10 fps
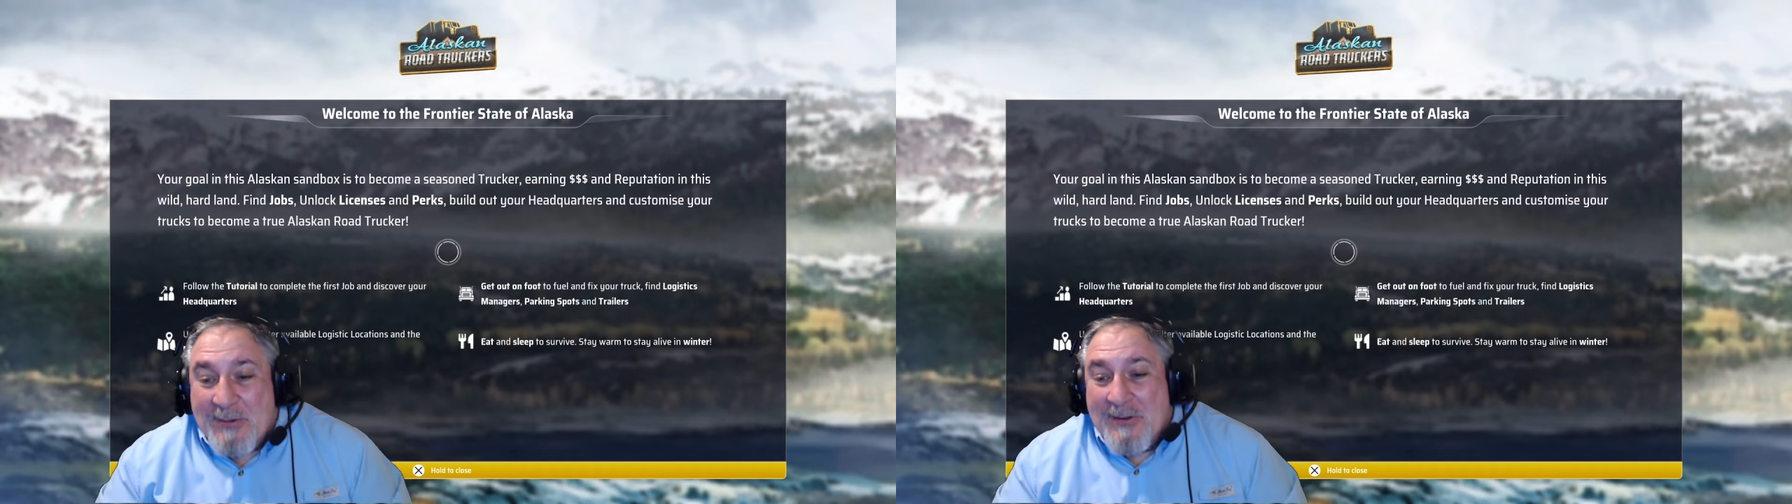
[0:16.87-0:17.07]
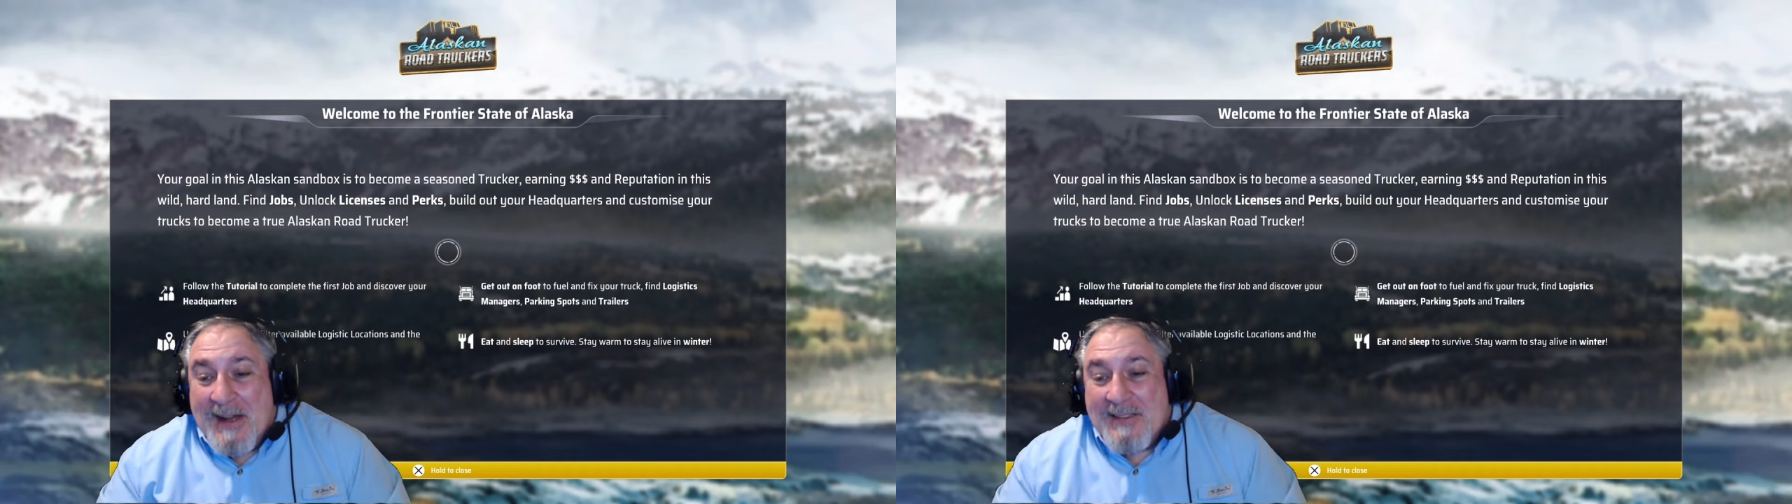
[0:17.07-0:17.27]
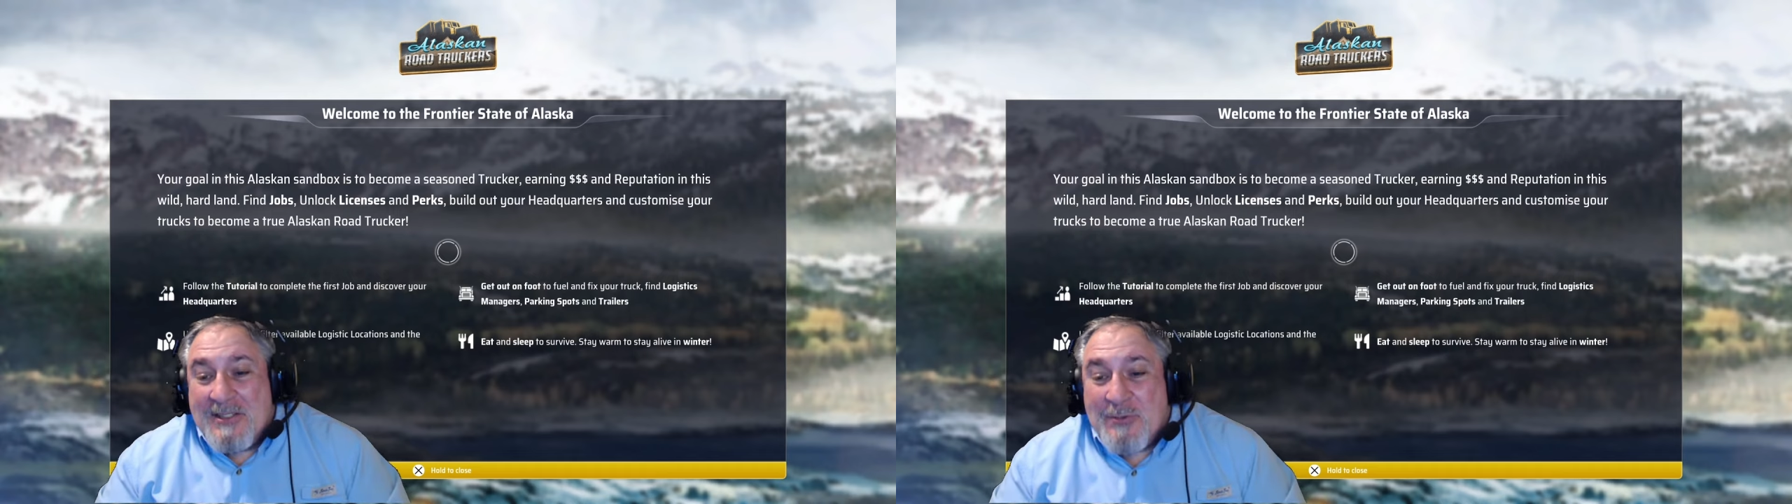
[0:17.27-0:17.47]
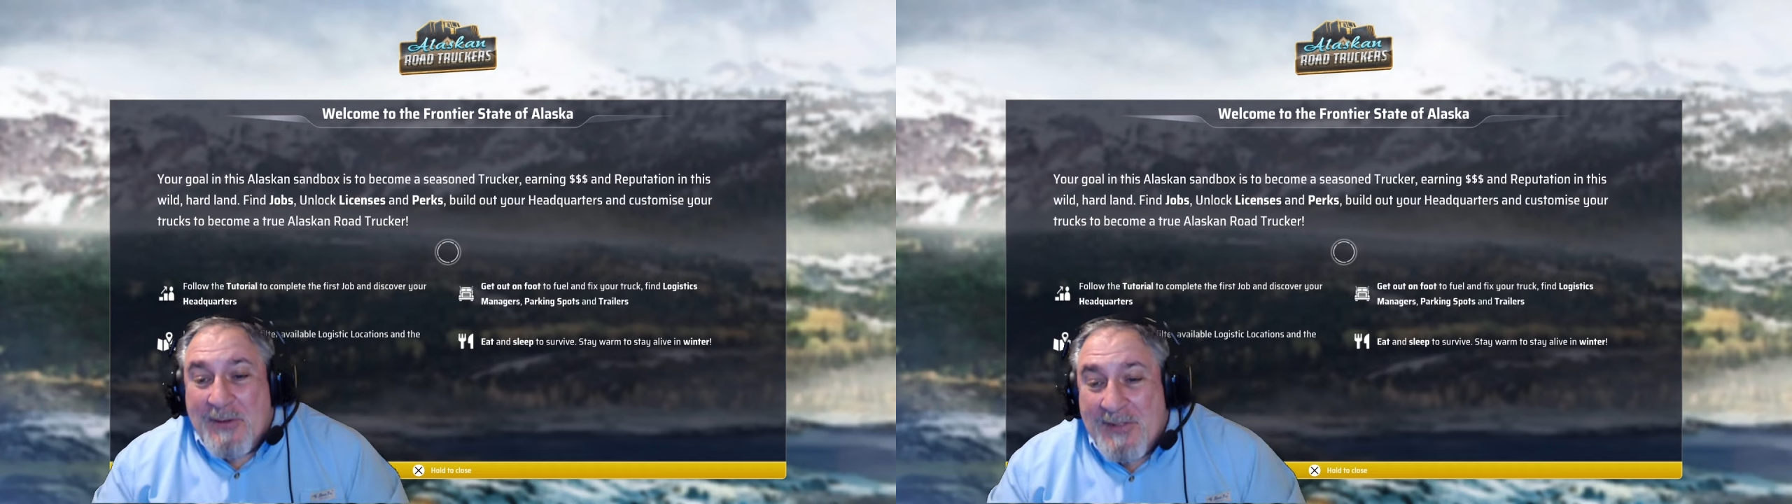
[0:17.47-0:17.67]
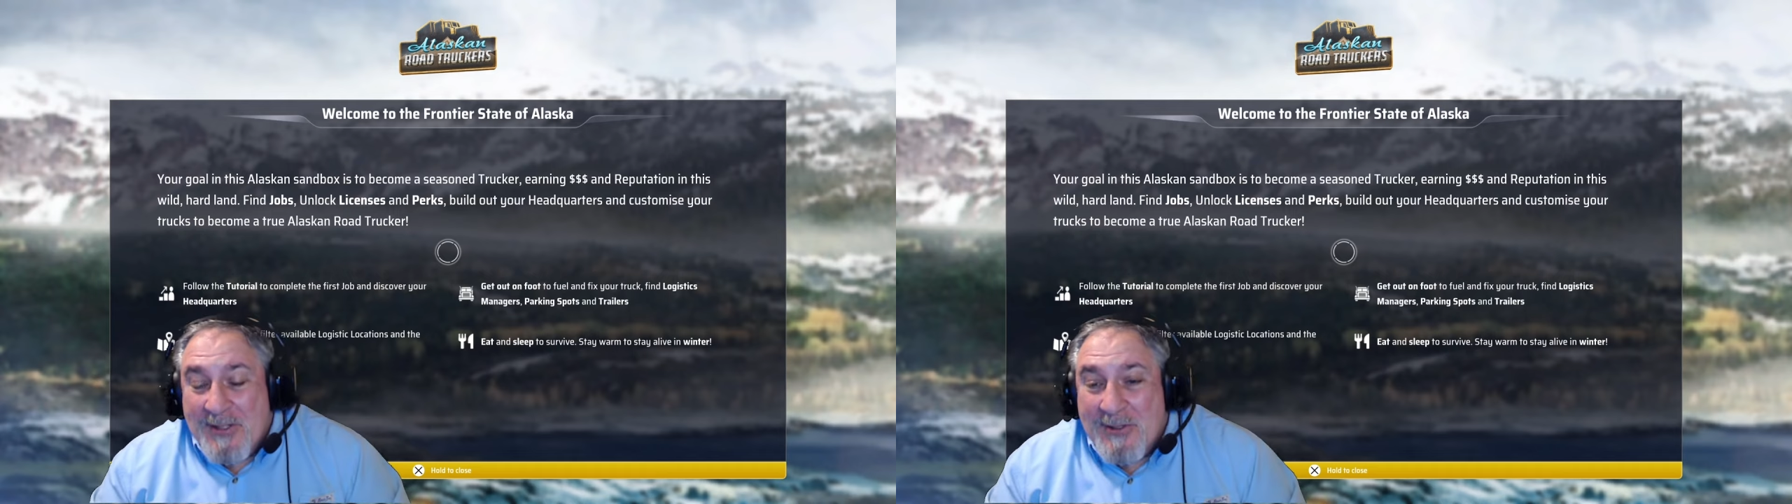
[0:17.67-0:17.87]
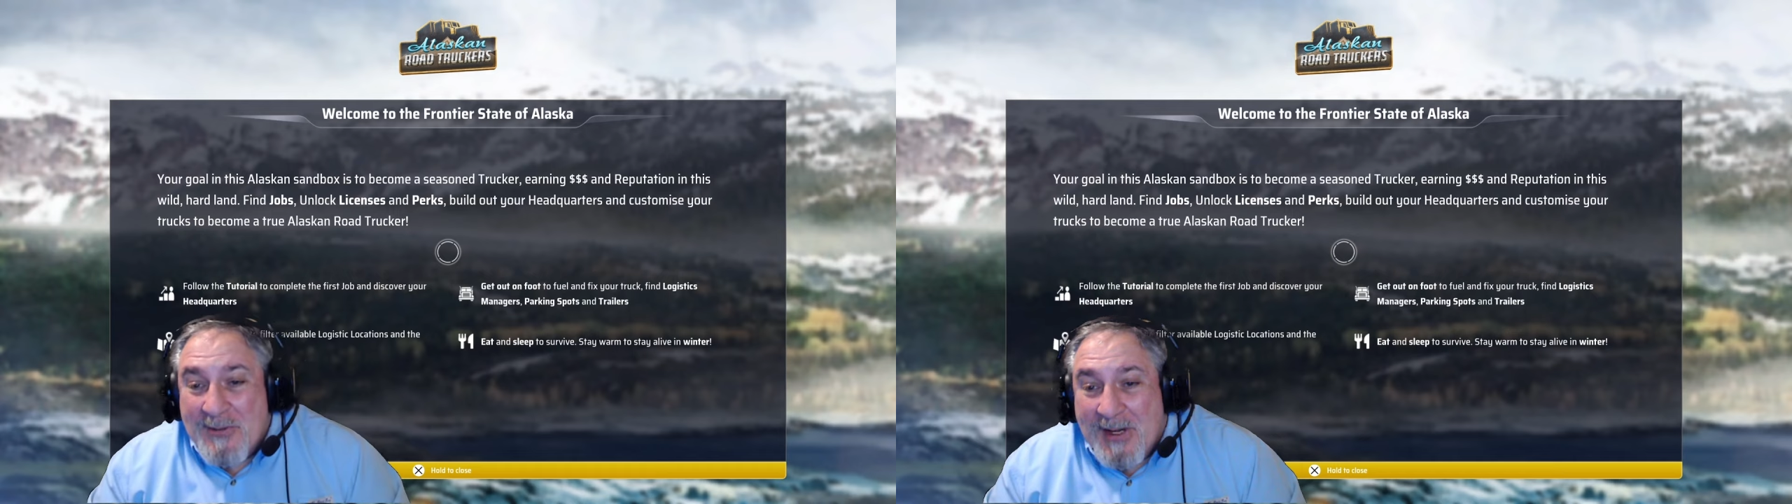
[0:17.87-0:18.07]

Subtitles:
throughout this review.